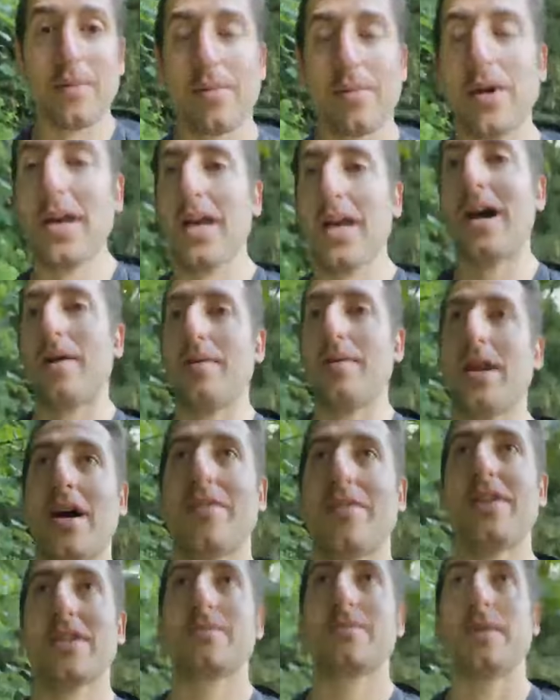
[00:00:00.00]
about prehab, and
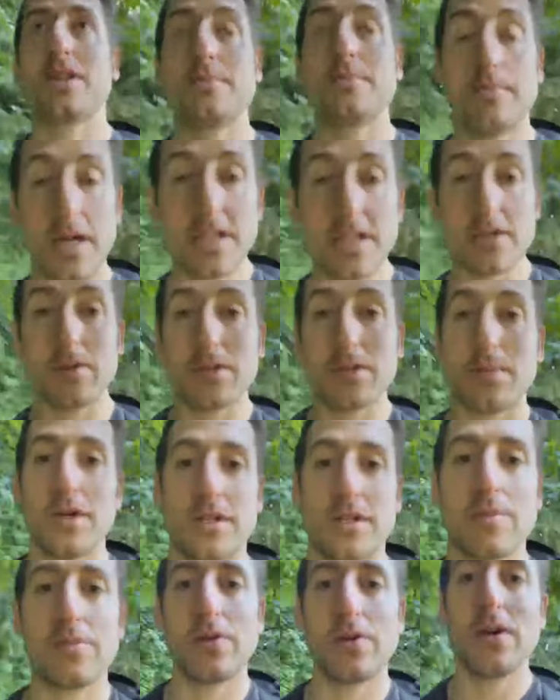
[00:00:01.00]
having as much muscle as
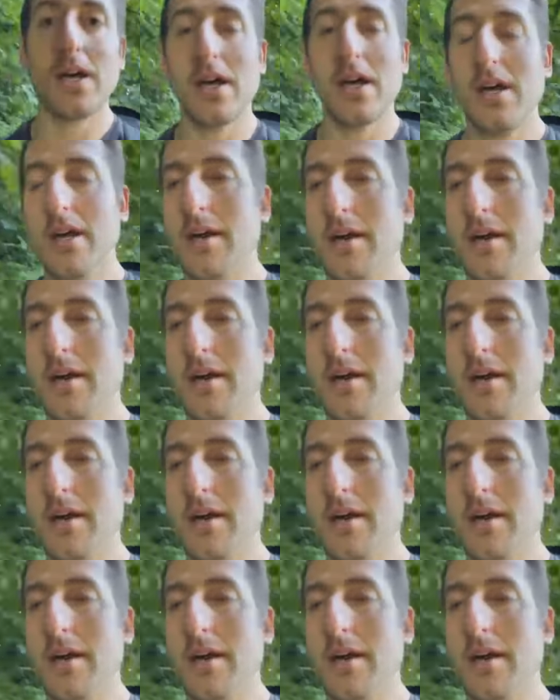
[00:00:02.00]
possible